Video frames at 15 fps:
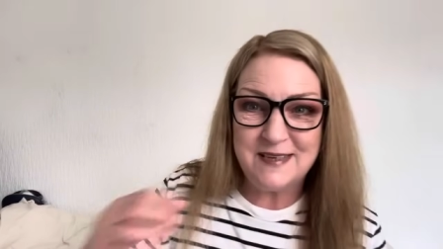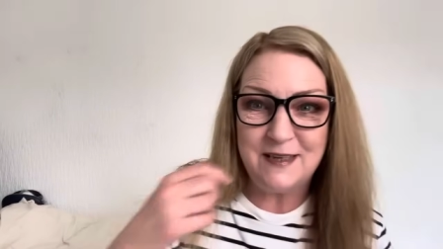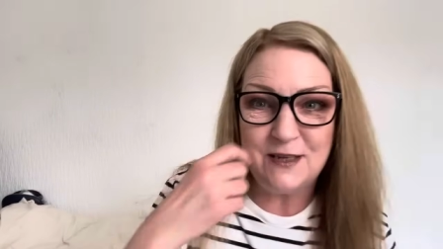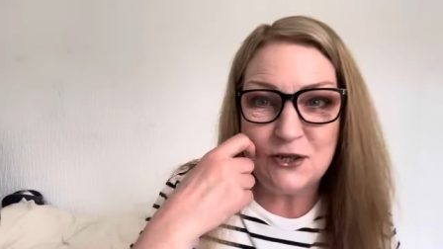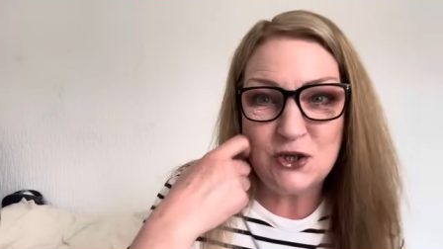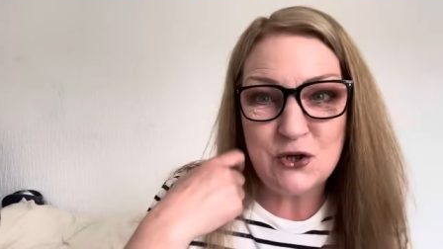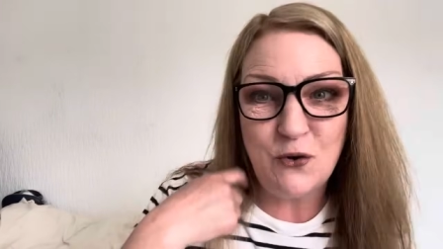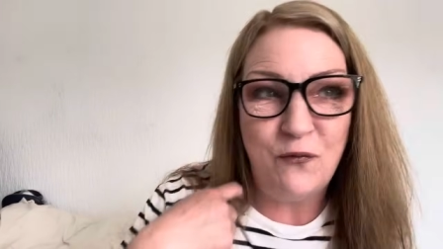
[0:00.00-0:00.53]
of the
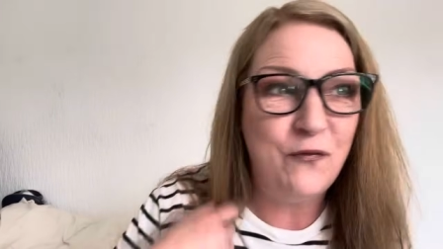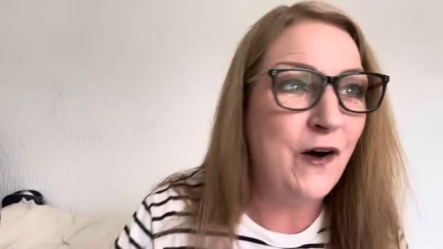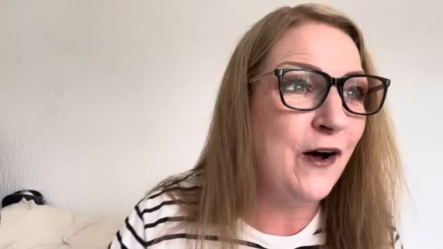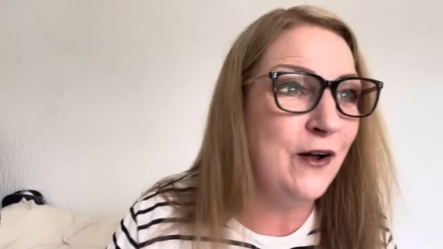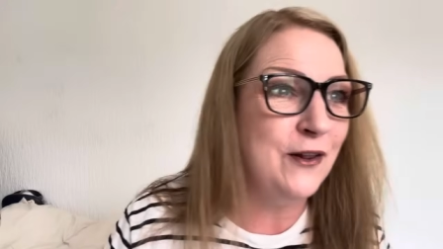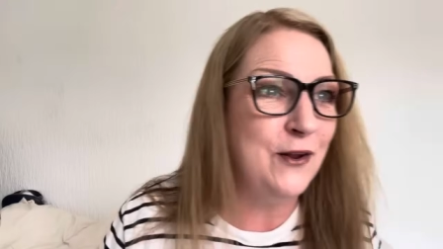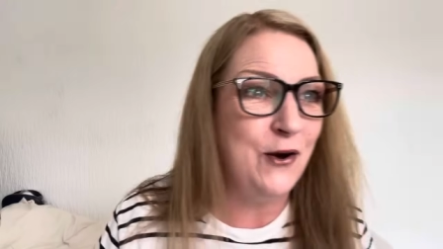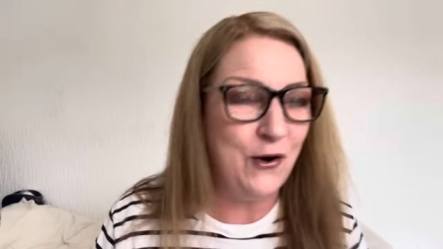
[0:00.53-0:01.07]
stuff
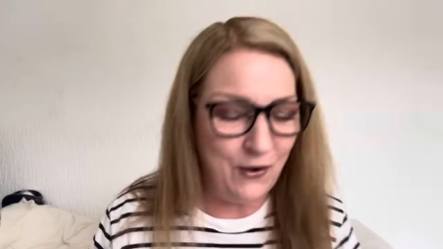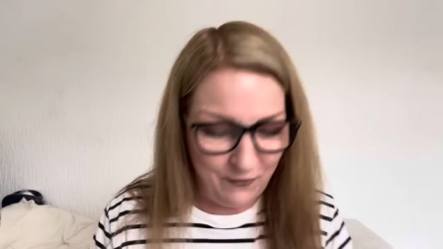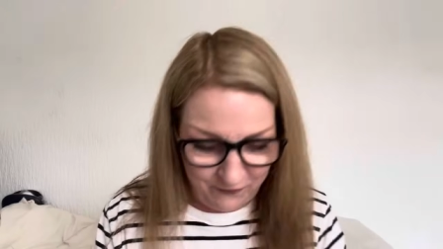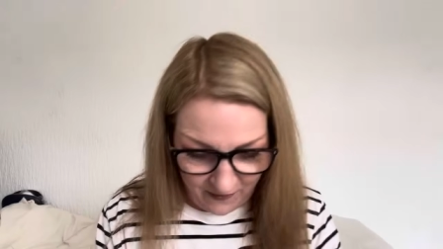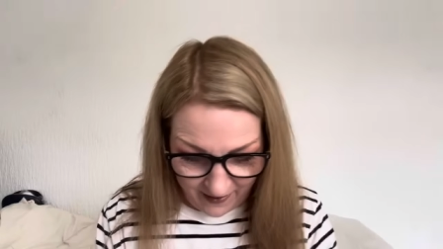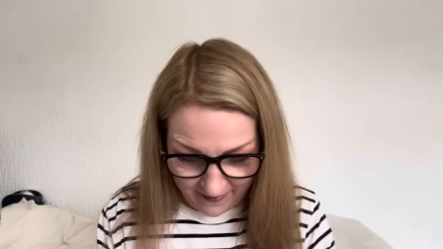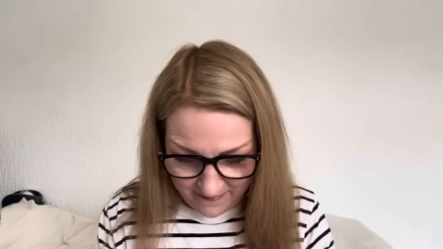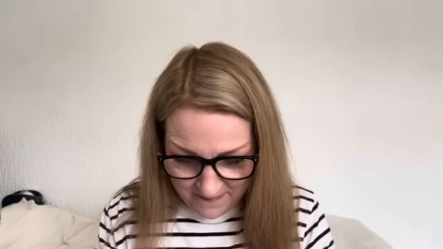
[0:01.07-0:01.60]
all
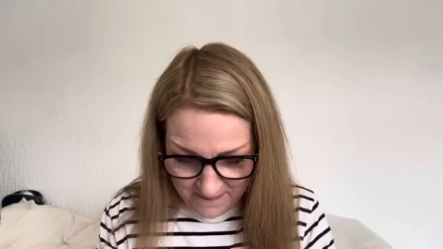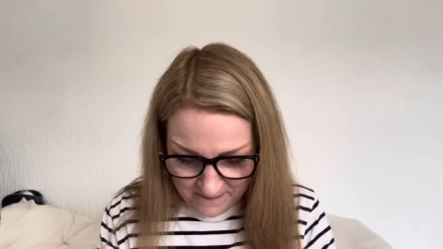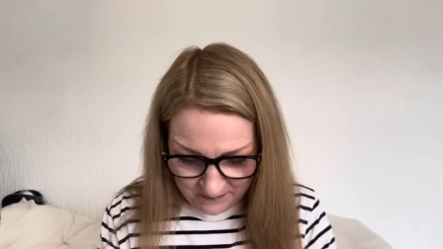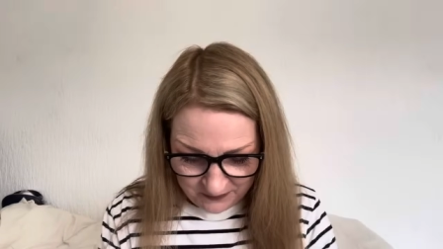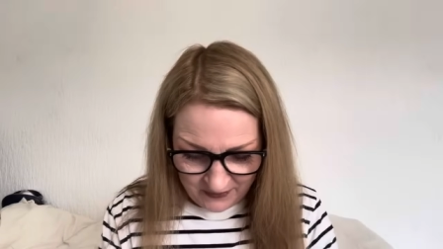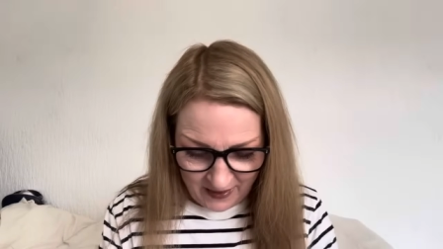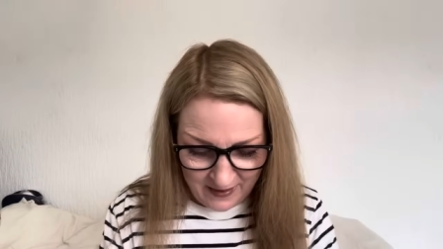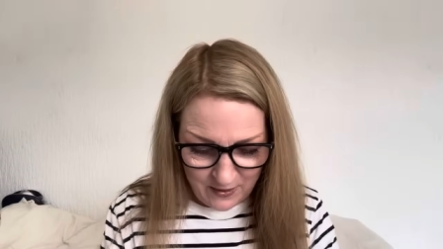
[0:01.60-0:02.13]
over.
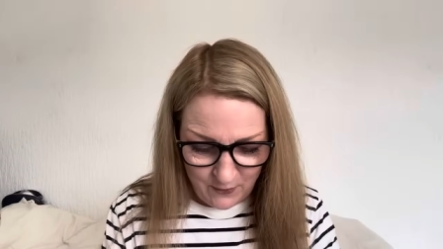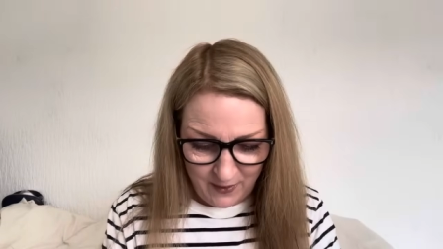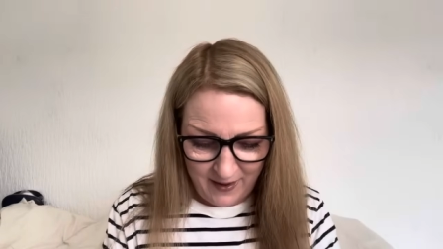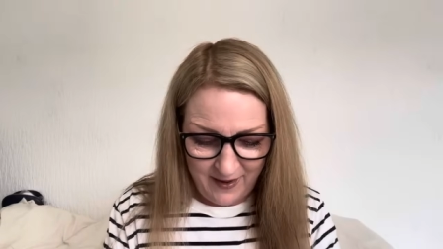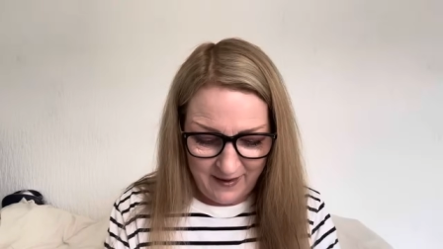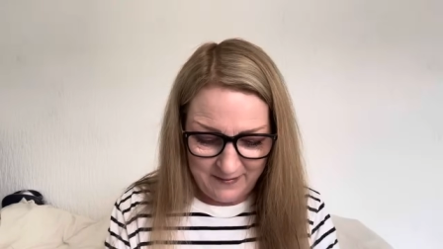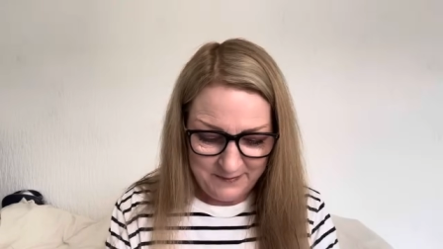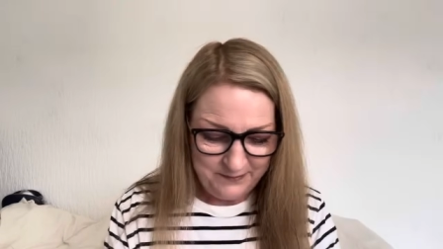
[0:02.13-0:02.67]

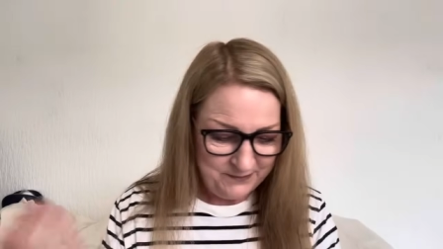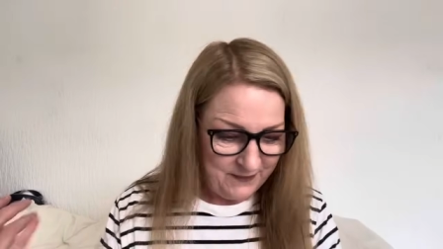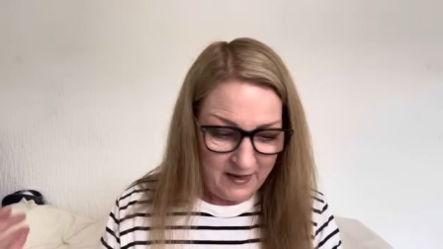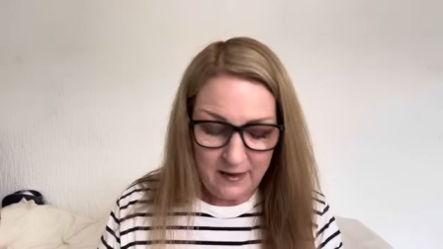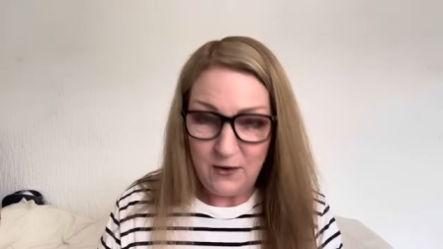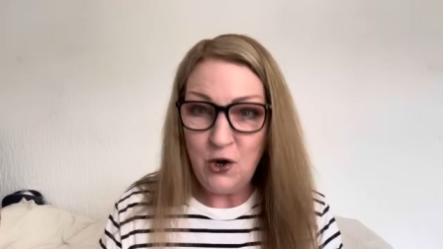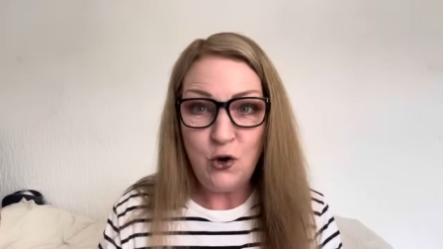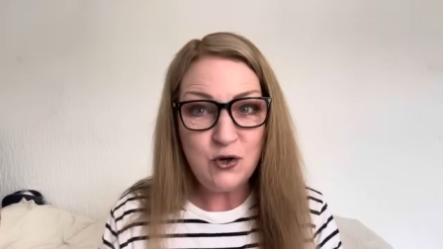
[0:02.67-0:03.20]
Anyway,
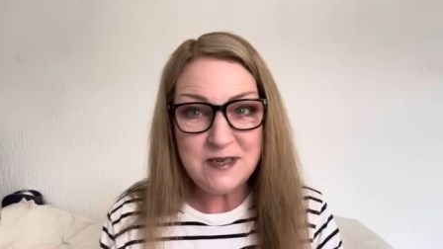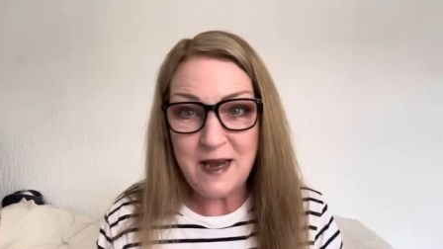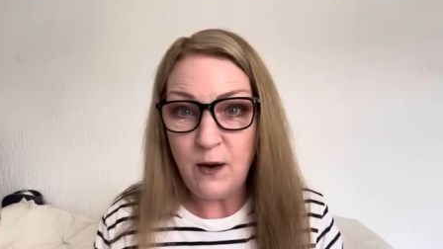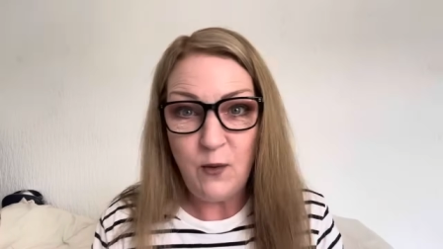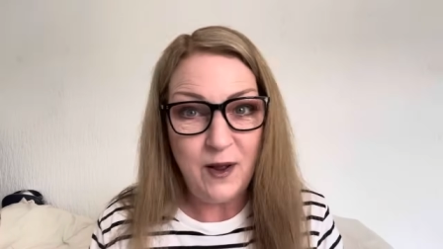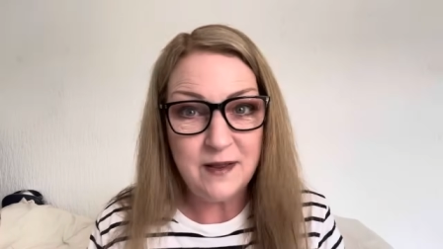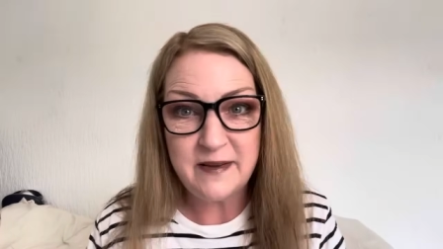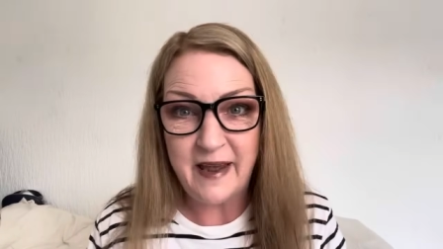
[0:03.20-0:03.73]
no doubt
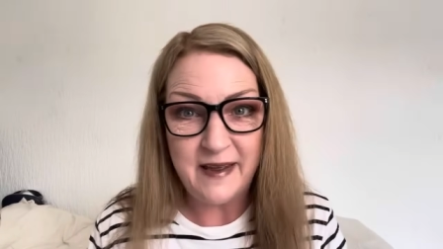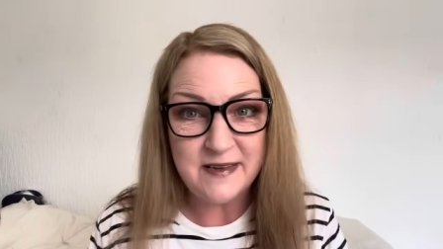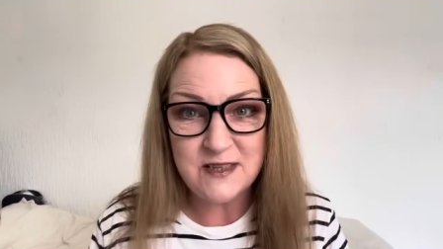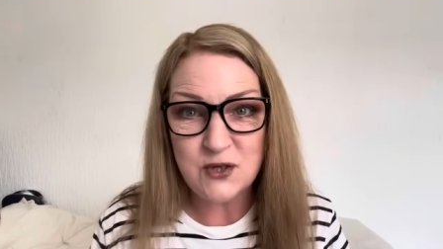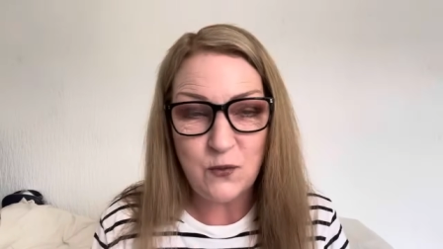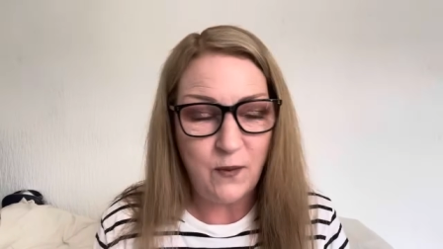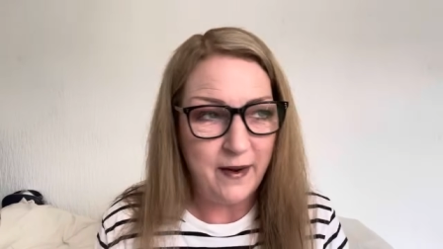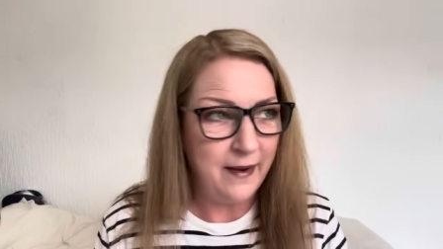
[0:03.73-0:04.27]
I'll get
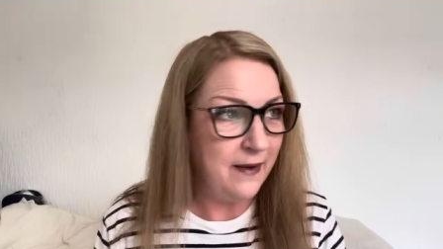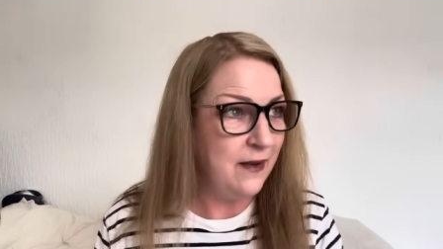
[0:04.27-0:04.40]
to it.